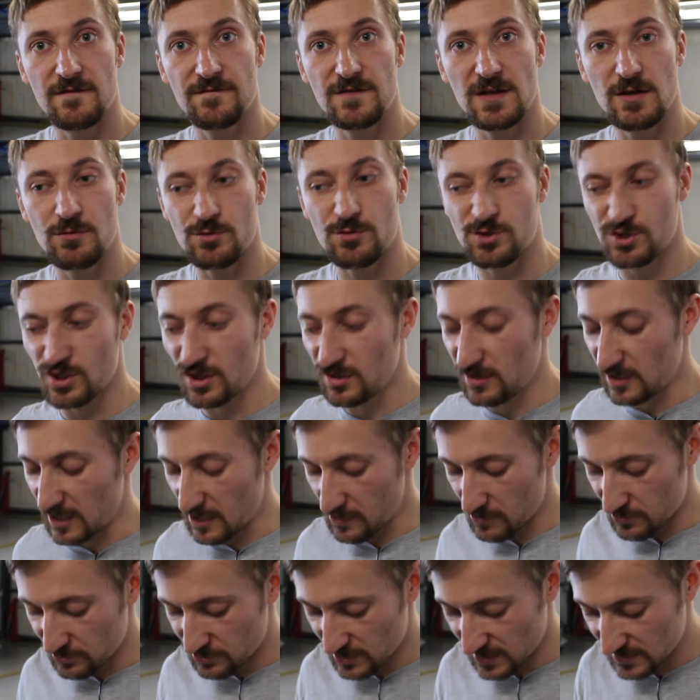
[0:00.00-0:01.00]
in the future that
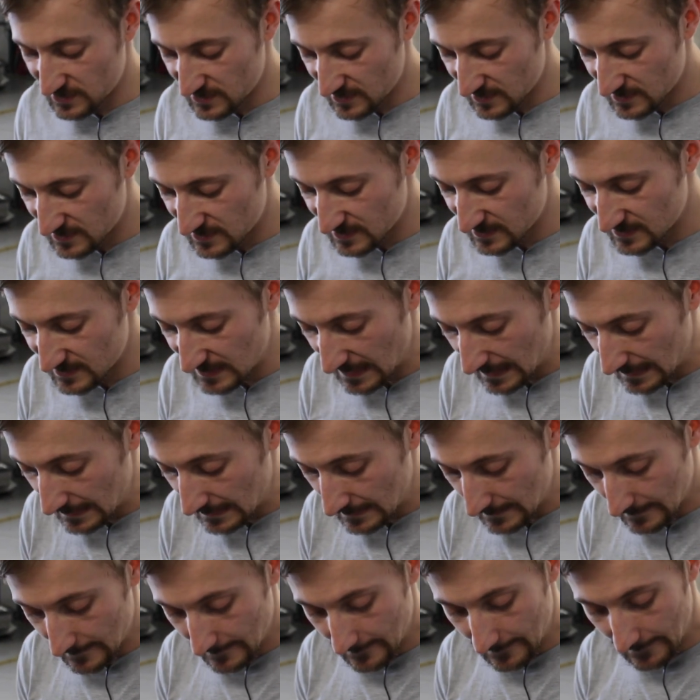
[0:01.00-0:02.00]
you're interested to
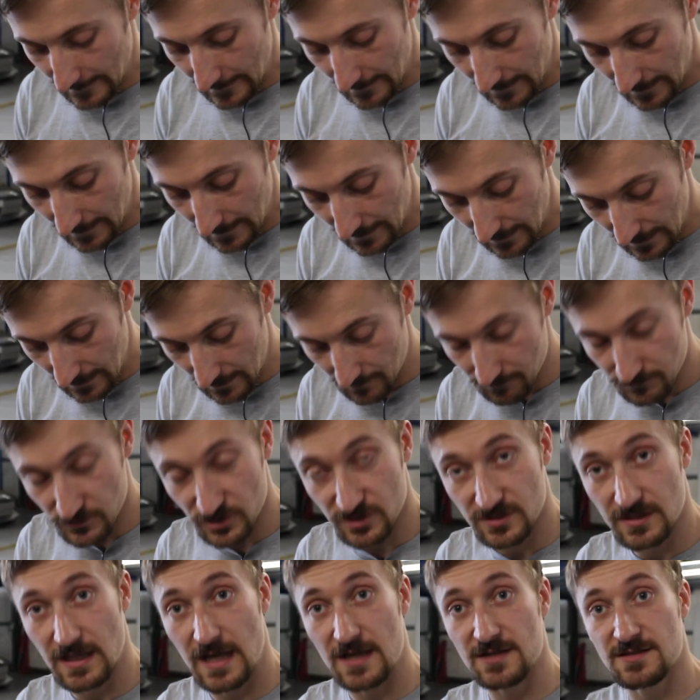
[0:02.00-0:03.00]
see, um,
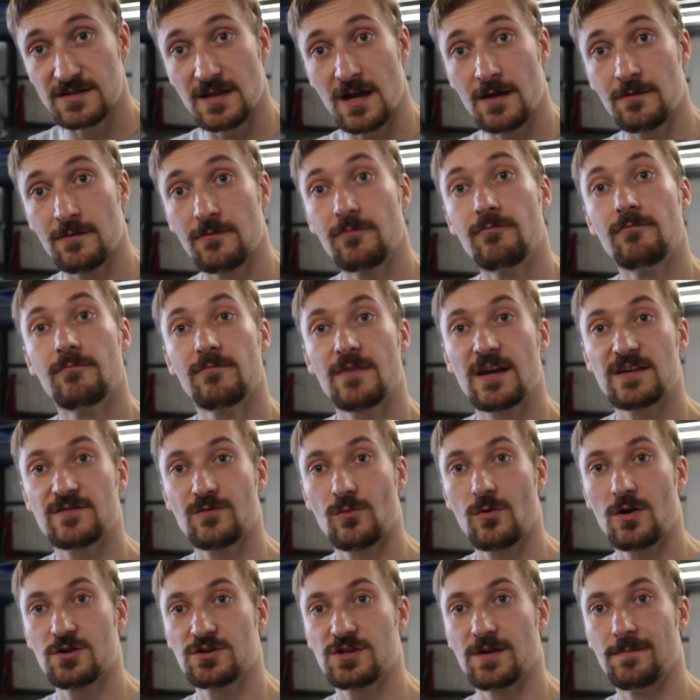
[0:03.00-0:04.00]
just let us know.
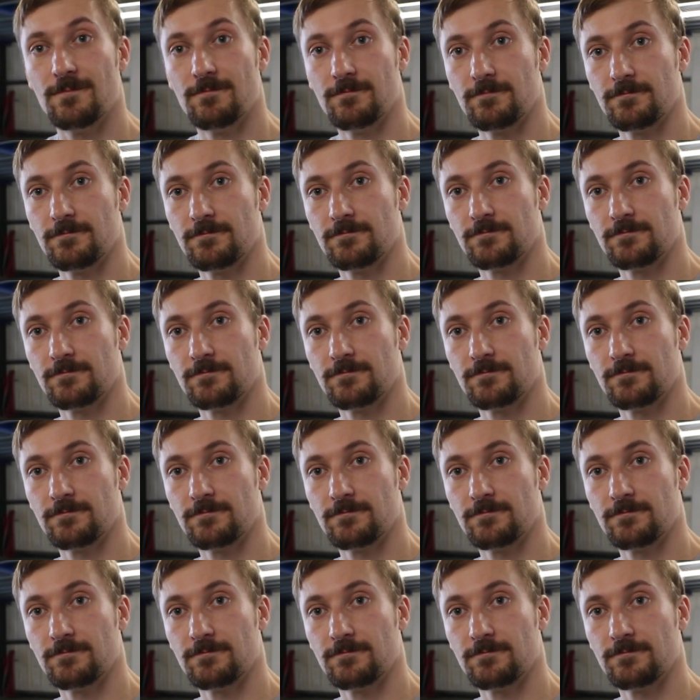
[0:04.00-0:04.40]
Thanks for watching.